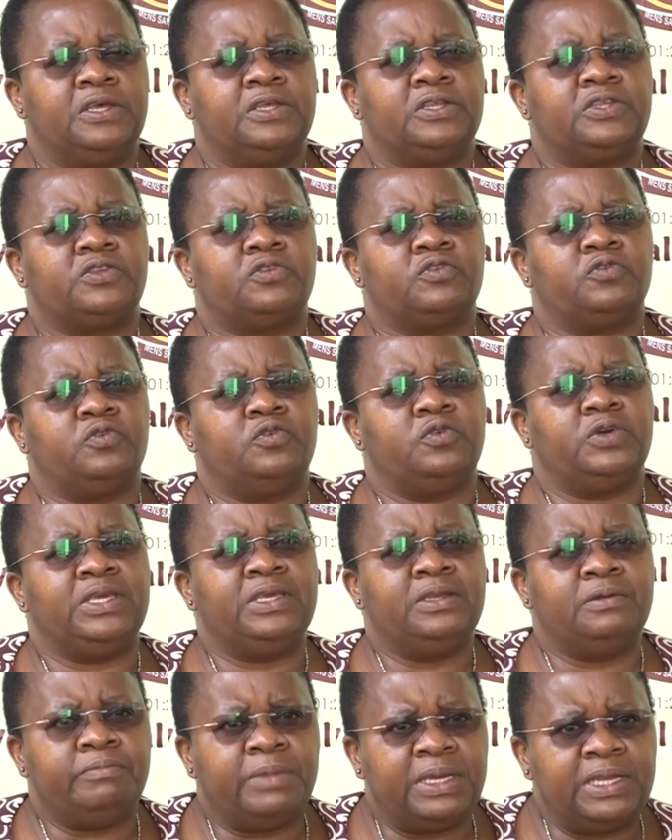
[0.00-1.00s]
So
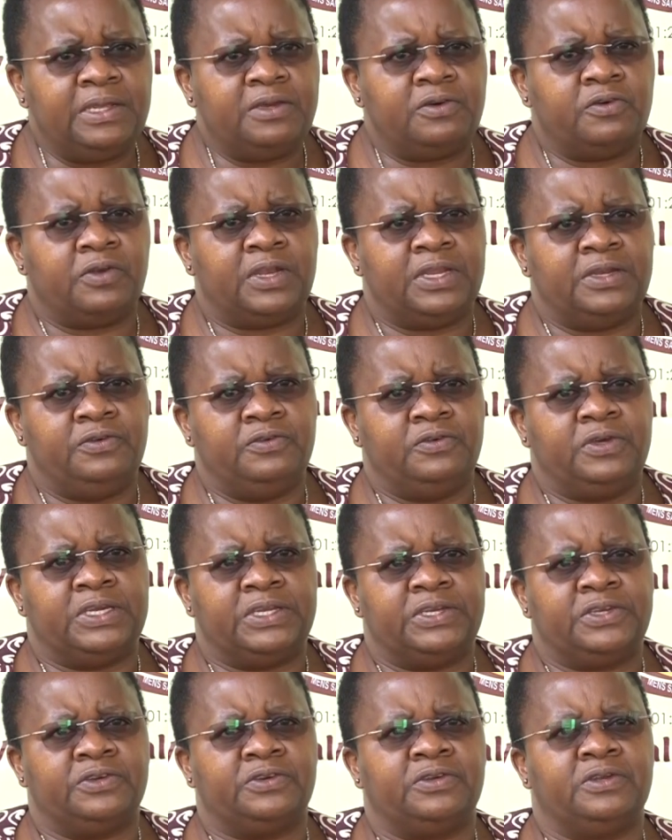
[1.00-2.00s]
in medical
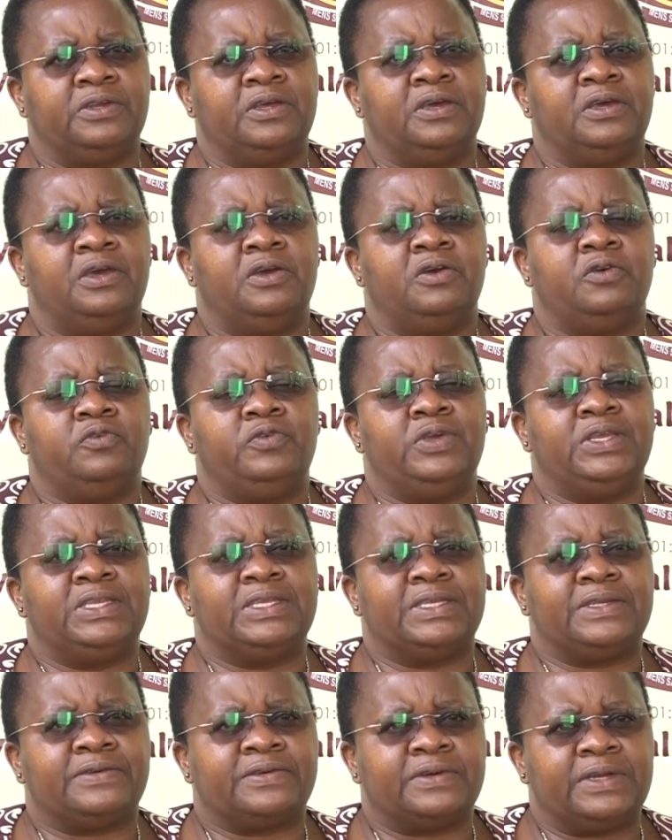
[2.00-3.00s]
education, we
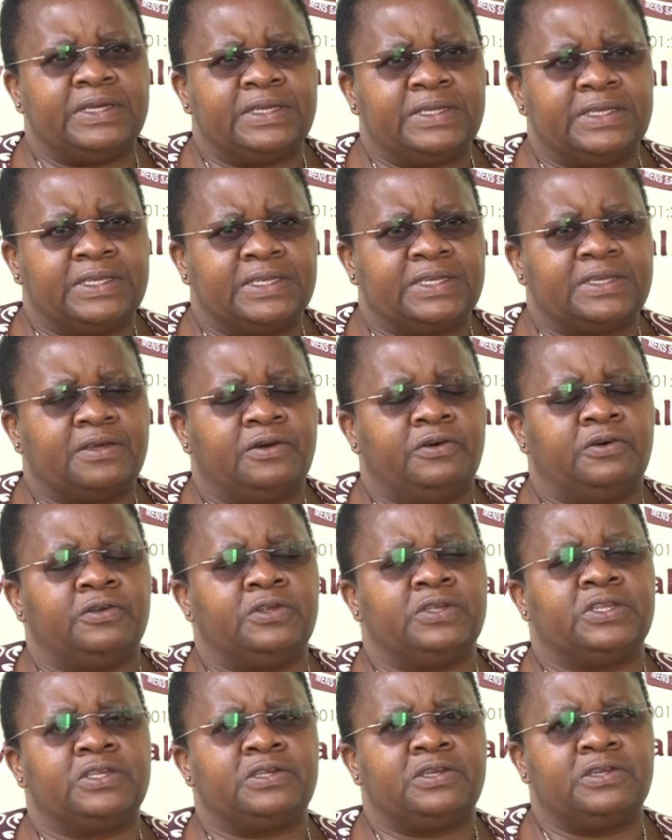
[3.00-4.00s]
stress
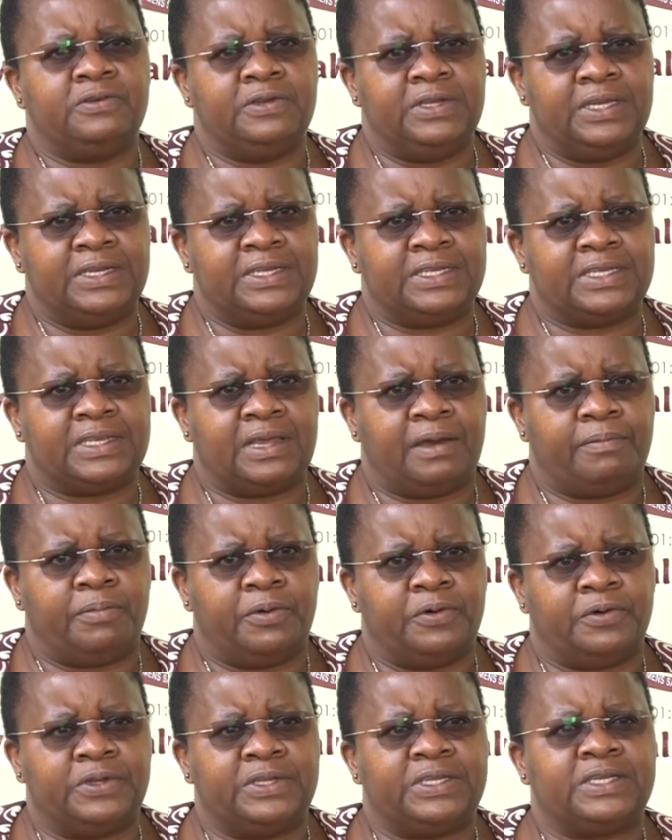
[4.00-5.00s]
on student
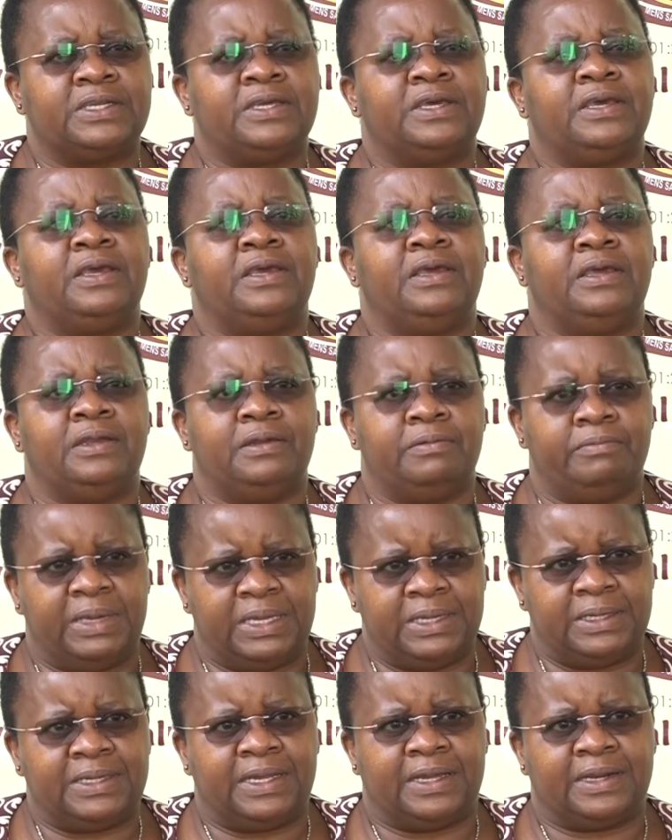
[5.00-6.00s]
support and
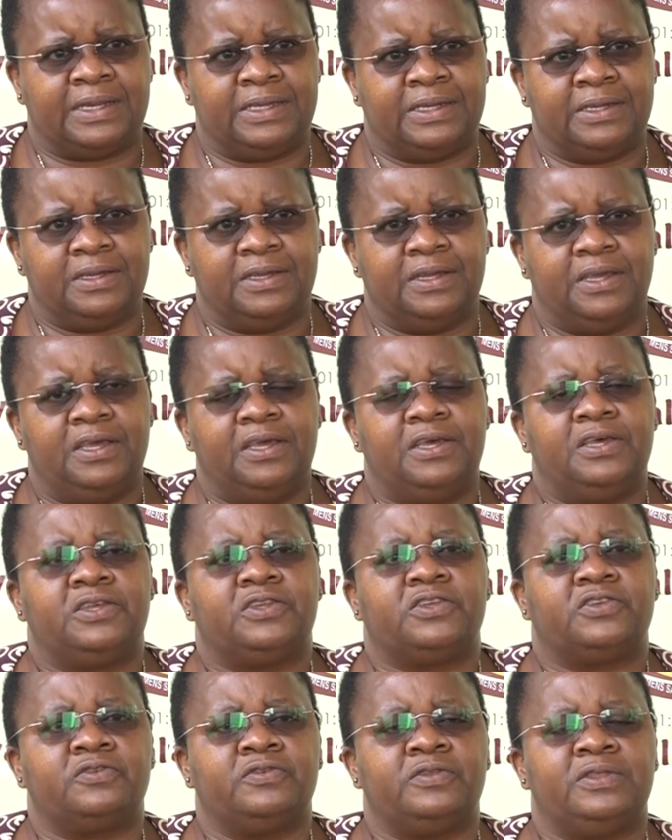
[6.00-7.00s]
mentoring
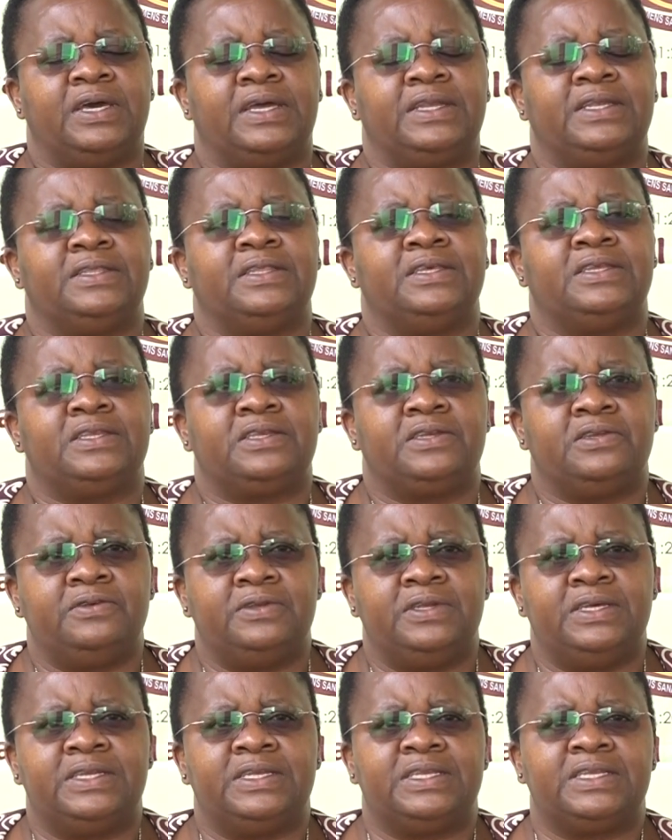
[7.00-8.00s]
so that the
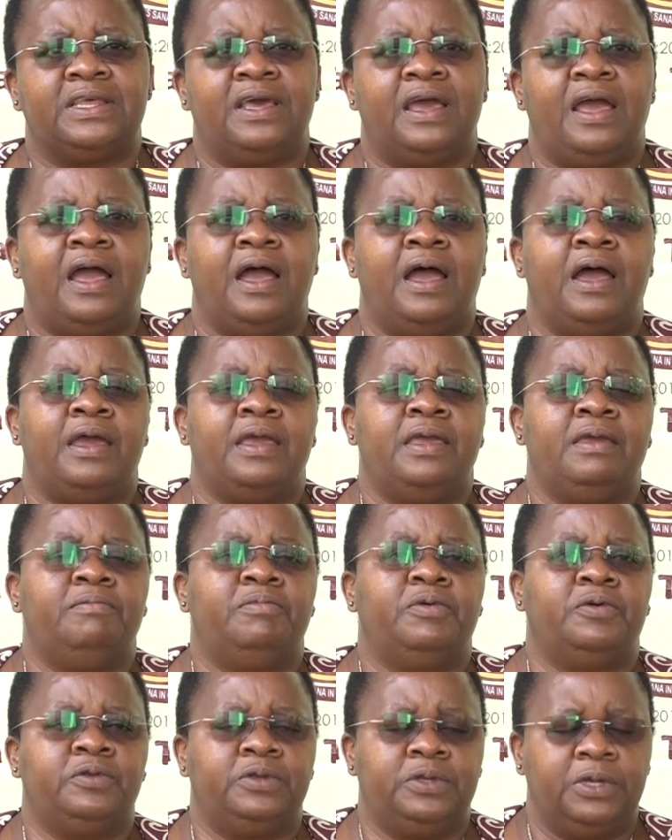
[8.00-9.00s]
students are
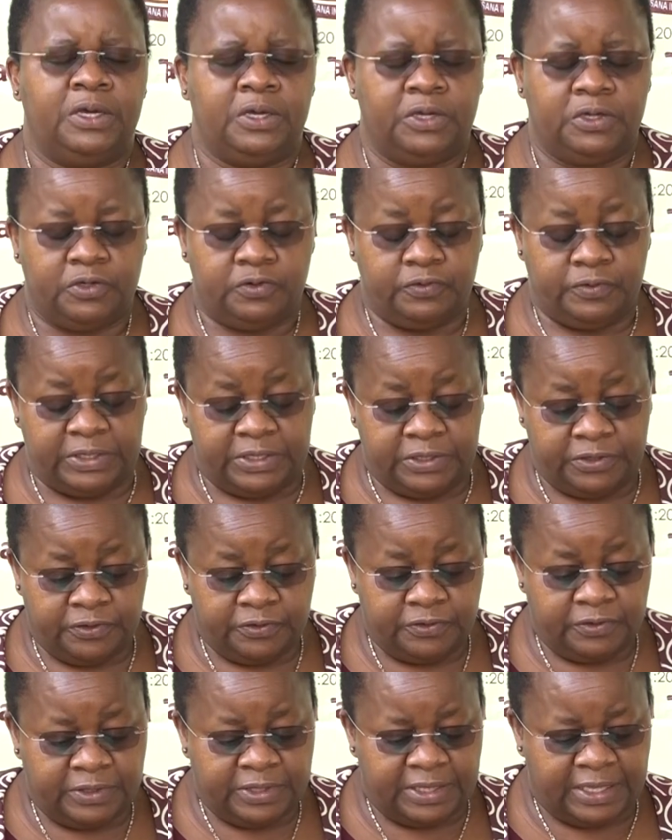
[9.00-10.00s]
able to
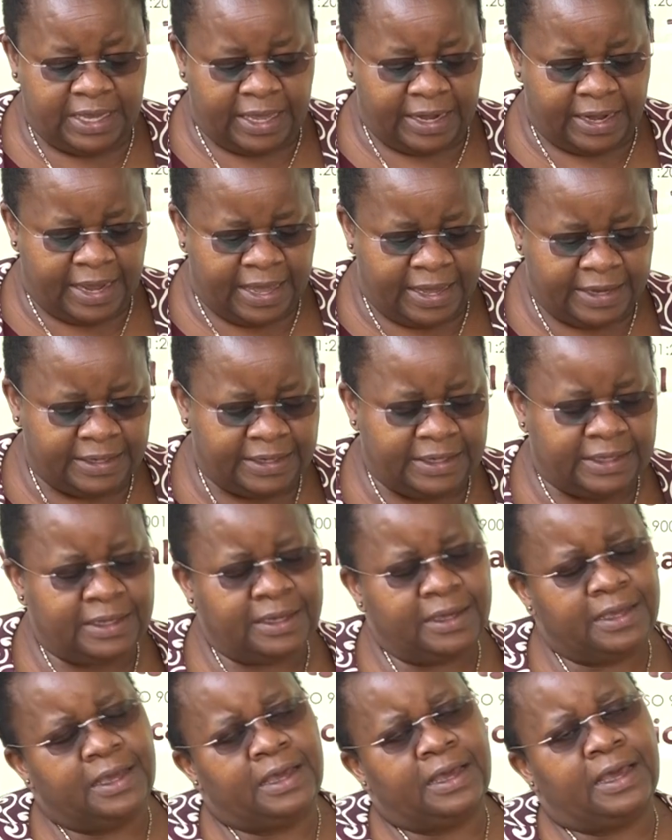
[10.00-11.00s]
enjoy their learning
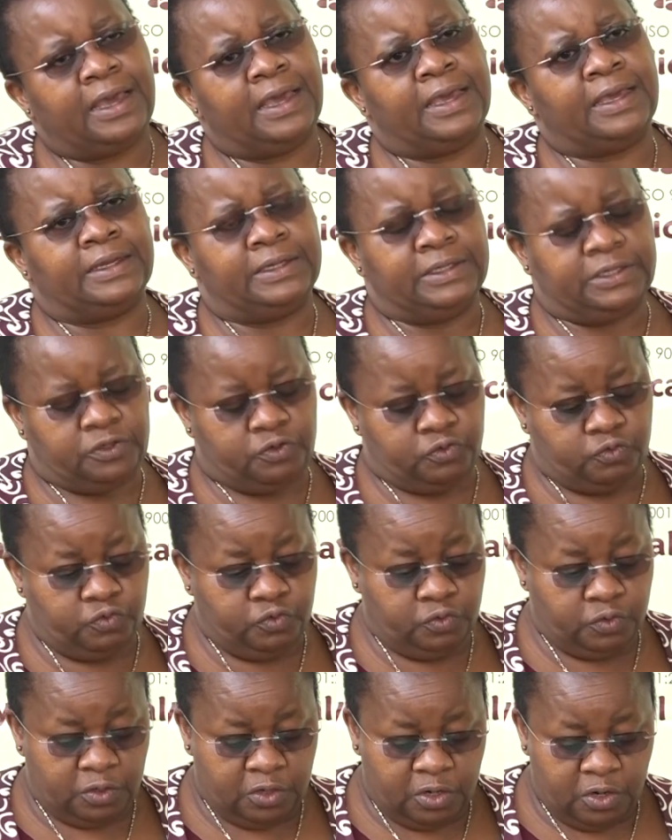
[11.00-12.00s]
and
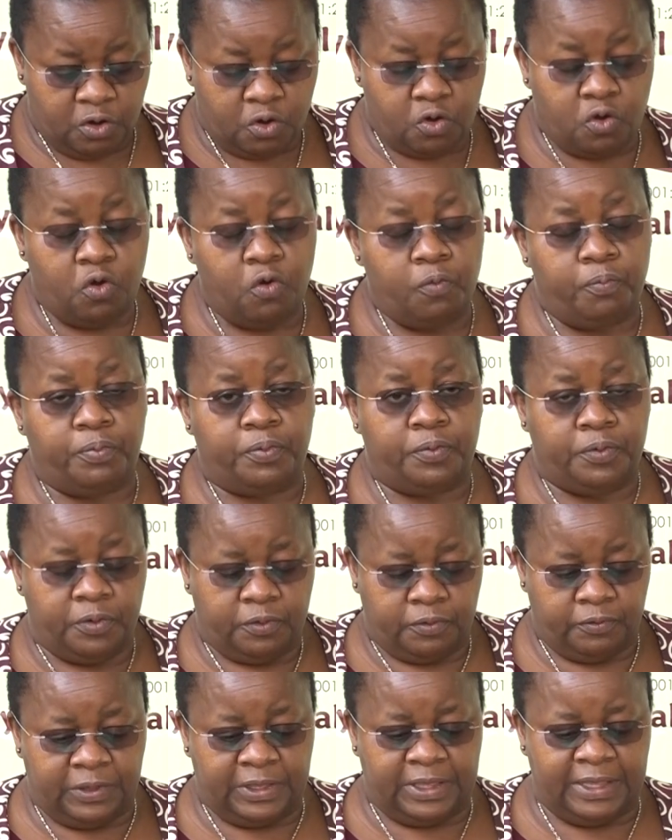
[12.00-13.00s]
to cope
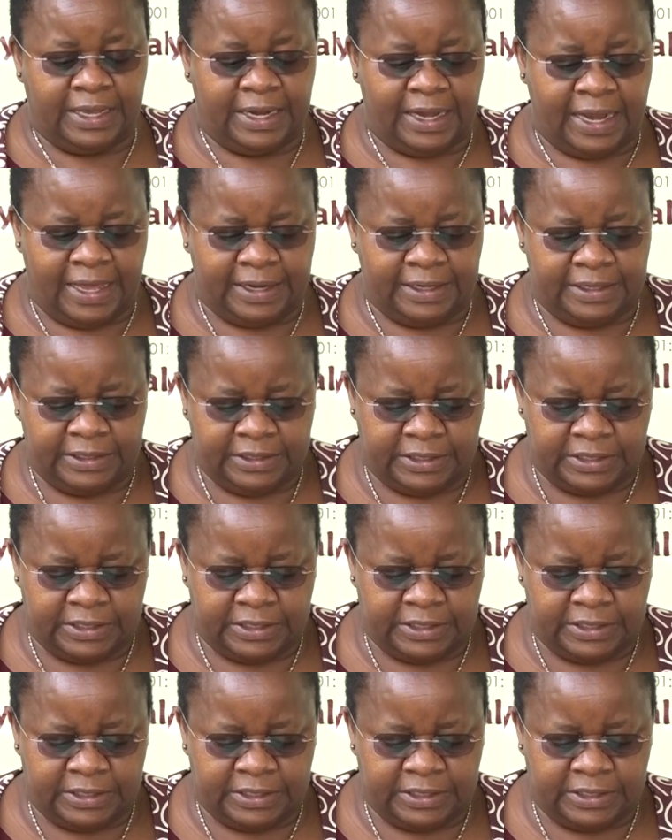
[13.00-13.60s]
with their learning